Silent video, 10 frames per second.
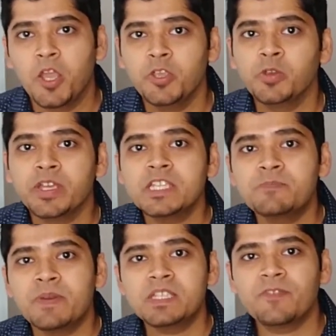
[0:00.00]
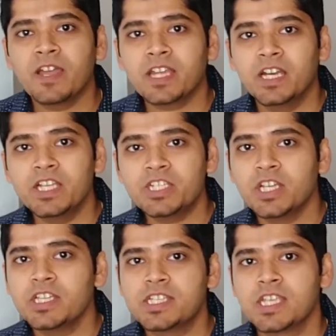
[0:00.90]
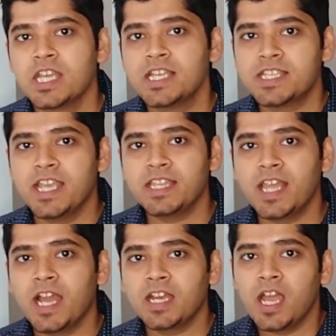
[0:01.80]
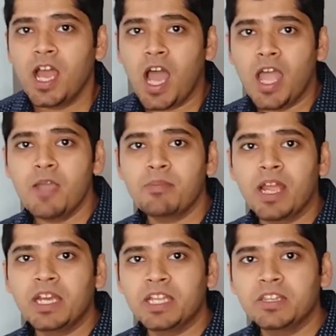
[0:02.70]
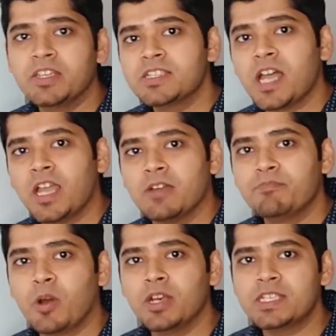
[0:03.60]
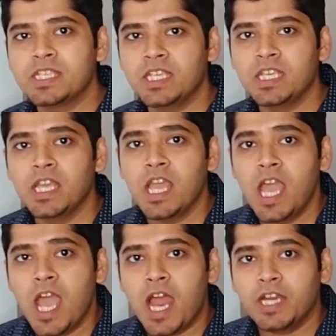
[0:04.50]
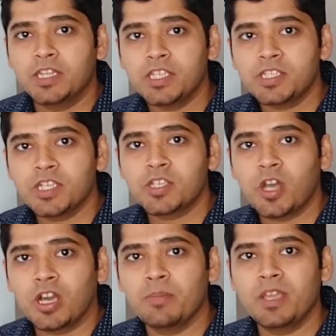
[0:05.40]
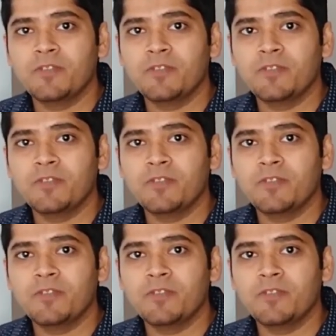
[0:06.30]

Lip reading: You can specify conditions saying that I am writing this IAM policy and this is going to be